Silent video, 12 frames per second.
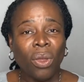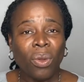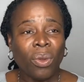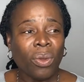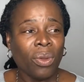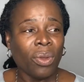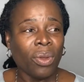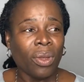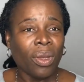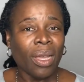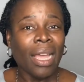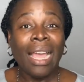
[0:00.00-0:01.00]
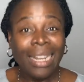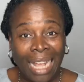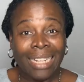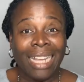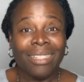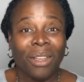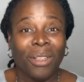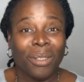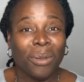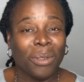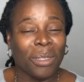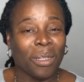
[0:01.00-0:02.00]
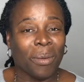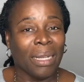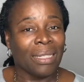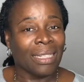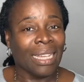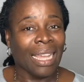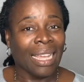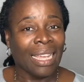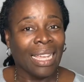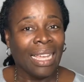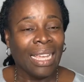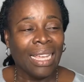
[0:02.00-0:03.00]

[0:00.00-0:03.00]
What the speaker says: no. And that's also what we'll talk about today.